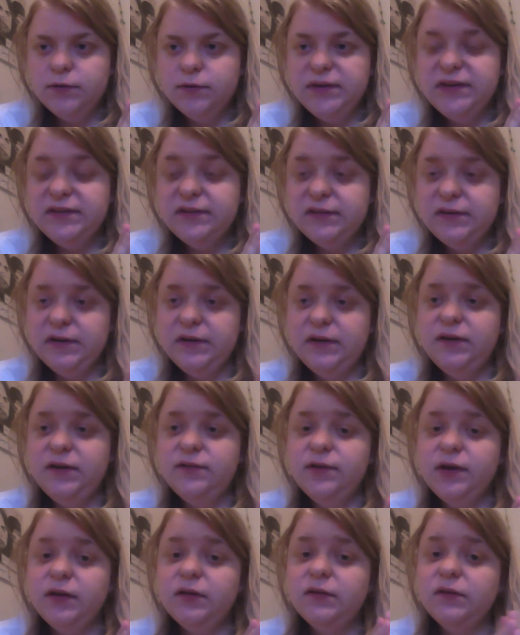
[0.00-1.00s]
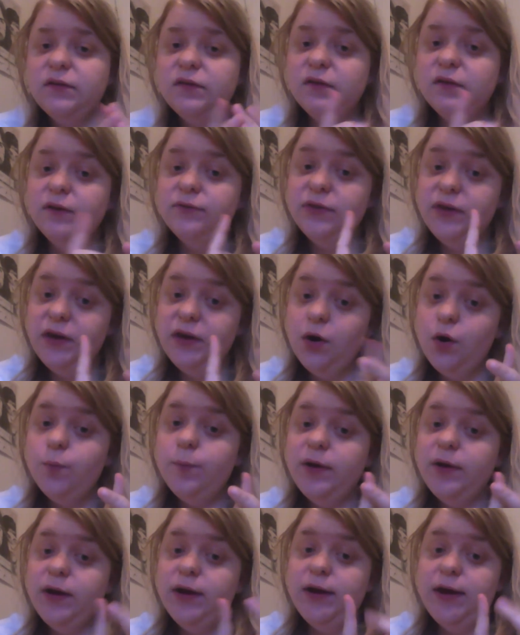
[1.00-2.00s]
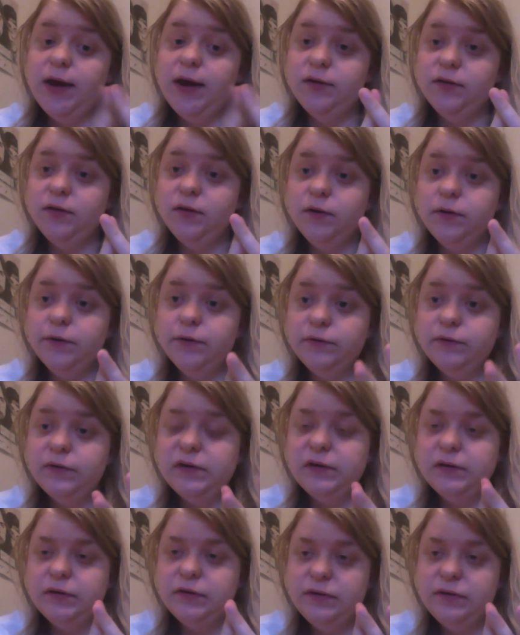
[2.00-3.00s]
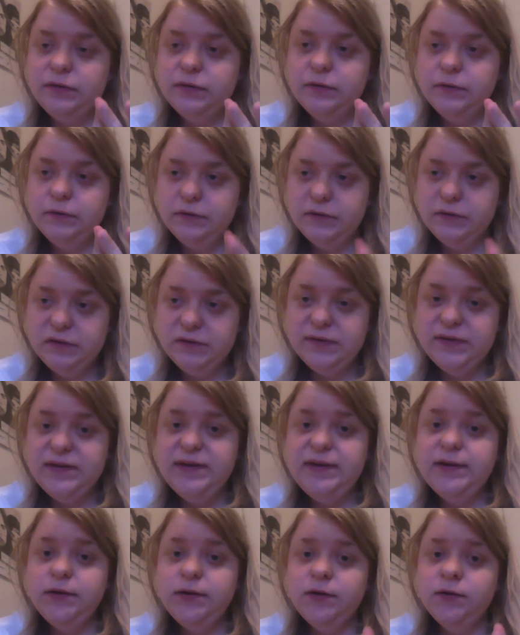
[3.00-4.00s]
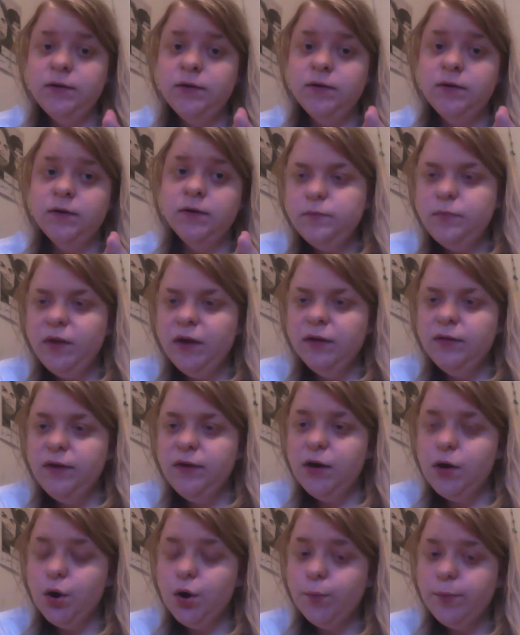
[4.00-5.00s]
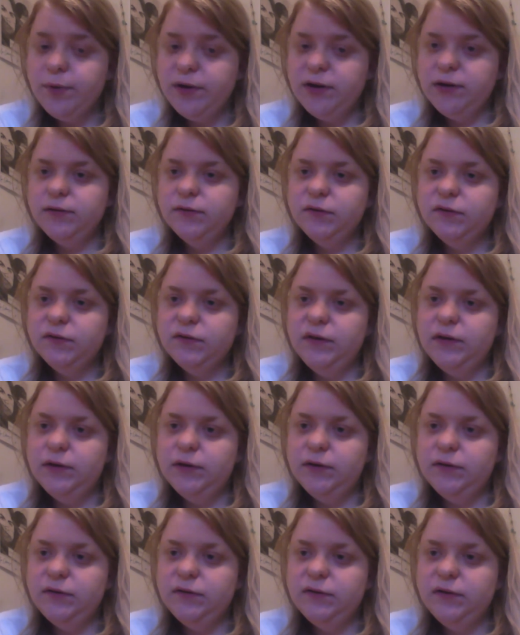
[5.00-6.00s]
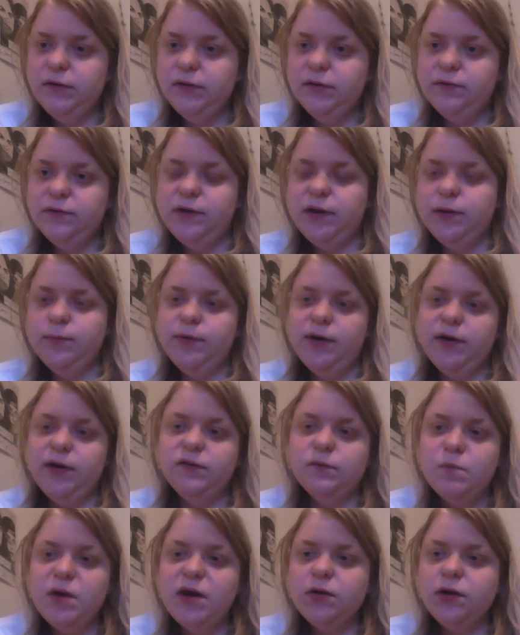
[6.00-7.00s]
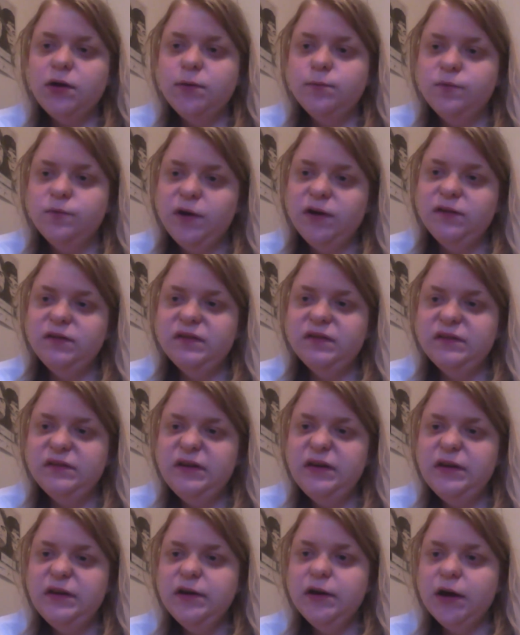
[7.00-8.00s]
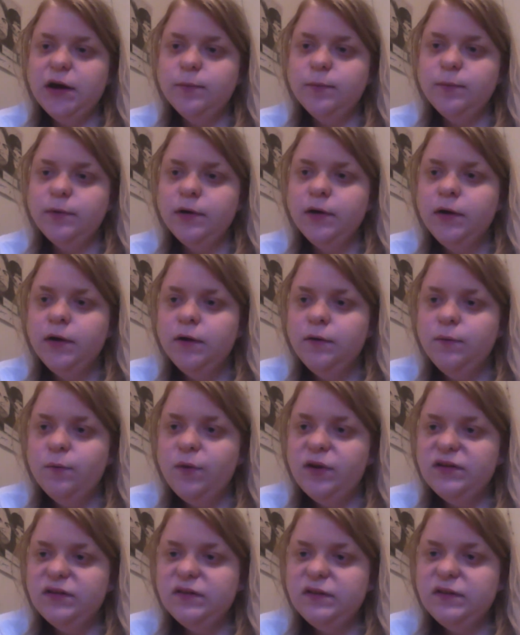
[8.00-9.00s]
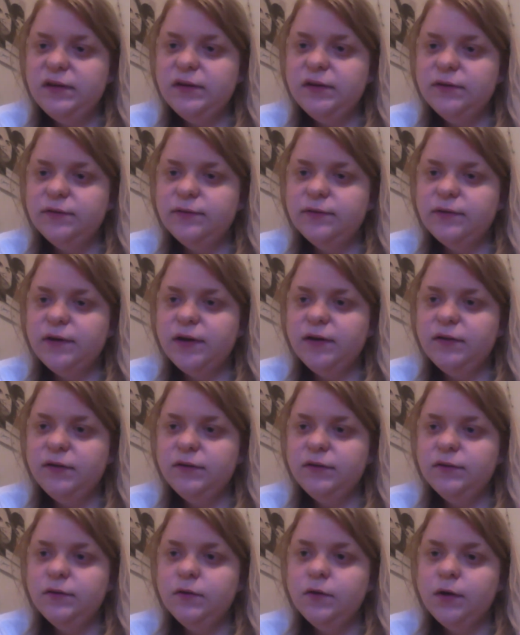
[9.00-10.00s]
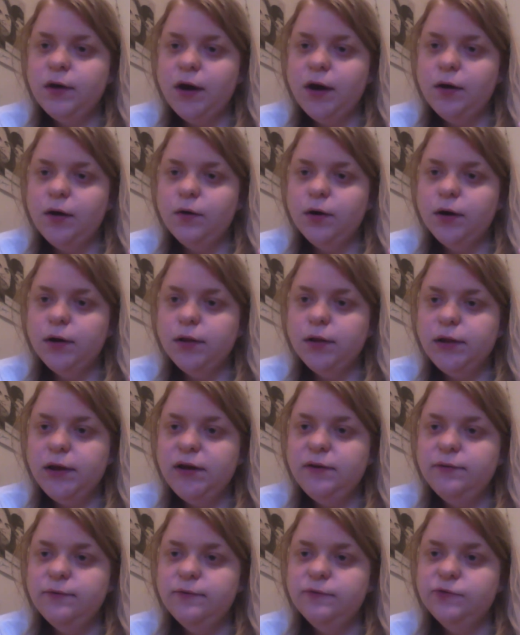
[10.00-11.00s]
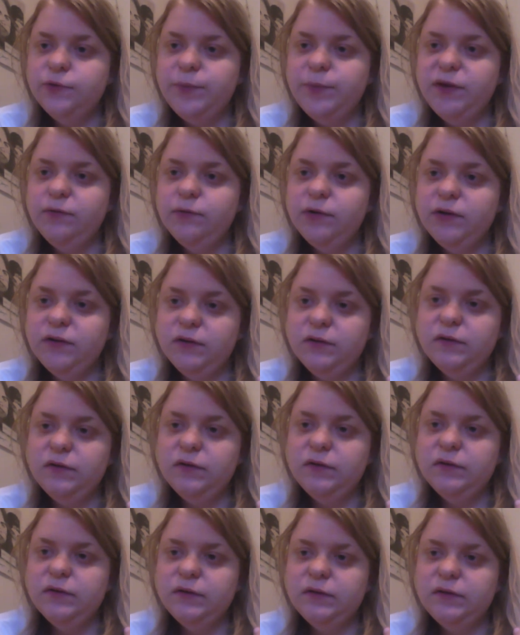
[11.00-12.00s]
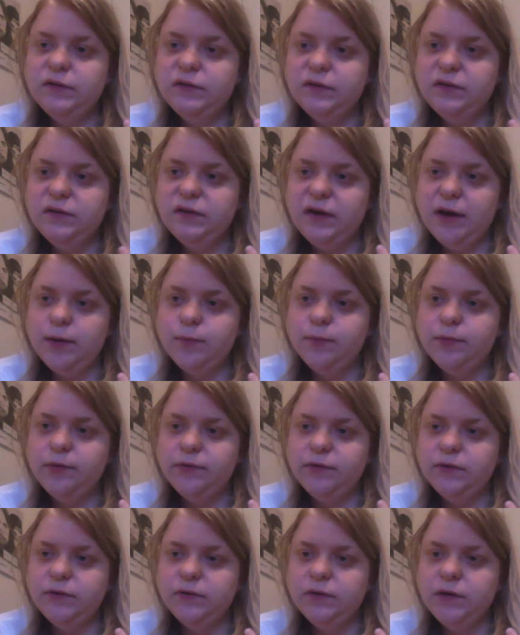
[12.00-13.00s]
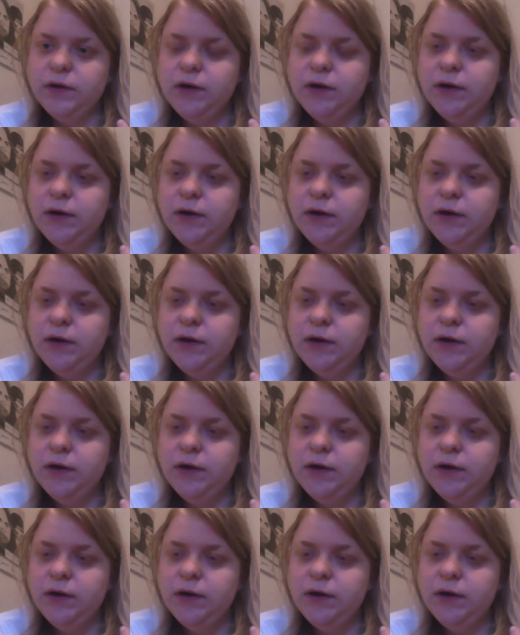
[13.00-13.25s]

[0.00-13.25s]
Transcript: the significance of the opening and the closing scene. The opening scene is significant because Miriam breaks the teacup, which signifies how her life will be reduced to shambles.